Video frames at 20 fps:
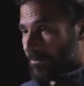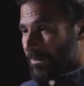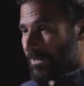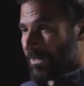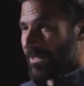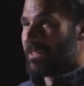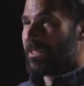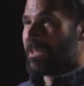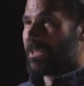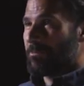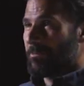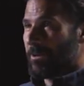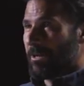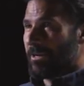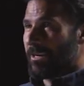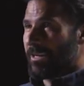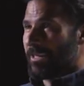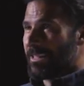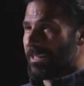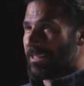within the
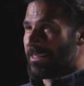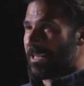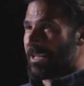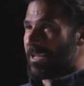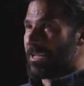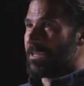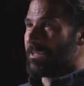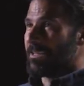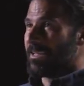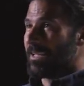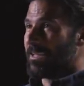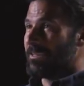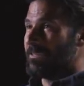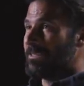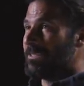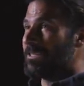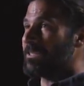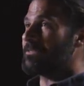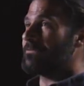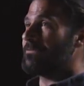community that they had
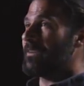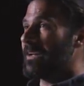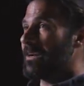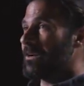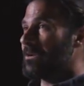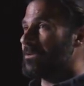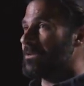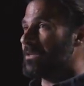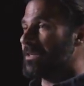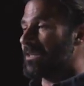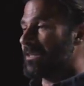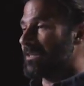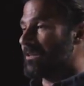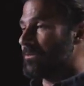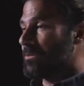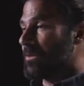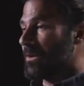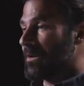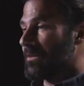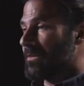just found
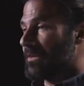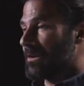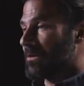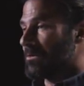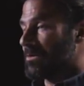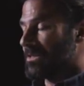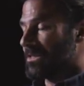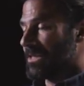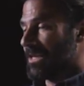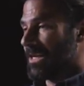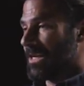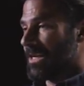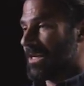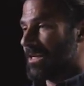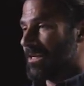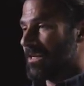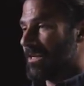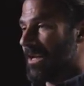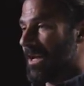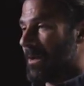where there was a,
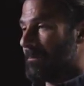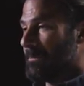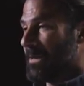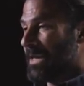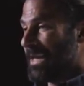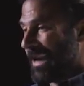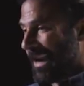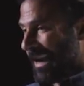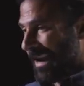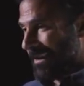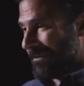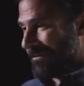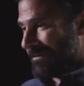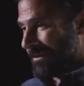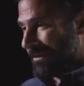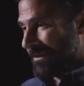a beehive.